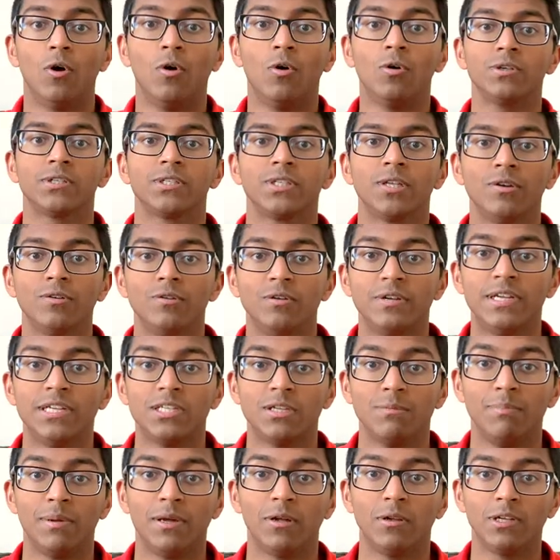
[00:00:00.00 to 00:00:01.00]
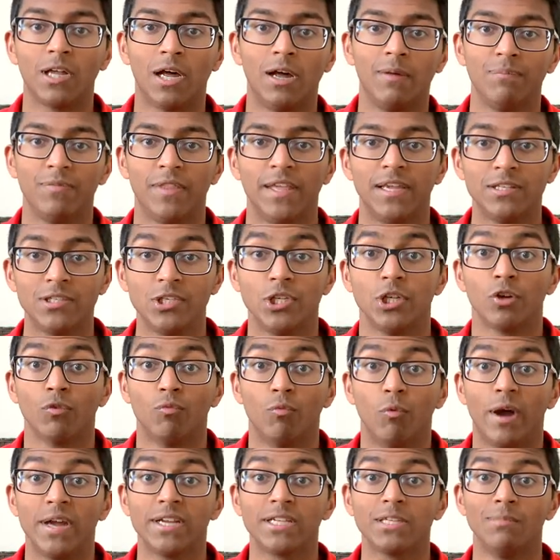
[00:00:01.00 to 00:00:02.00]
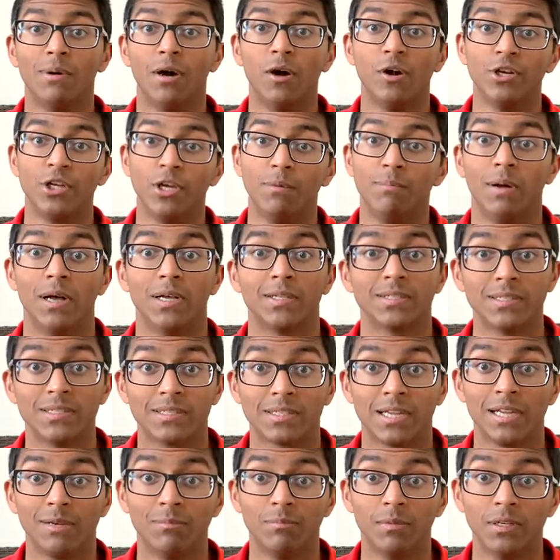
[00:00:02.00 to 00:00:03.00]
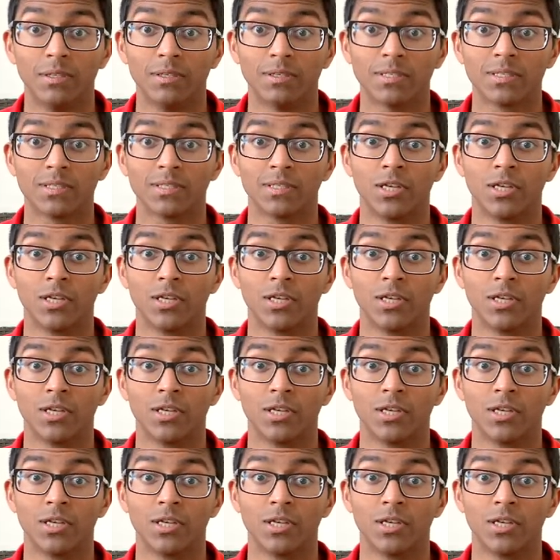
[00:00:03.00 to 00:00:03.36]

also need to build up things you can write about in your personal statement,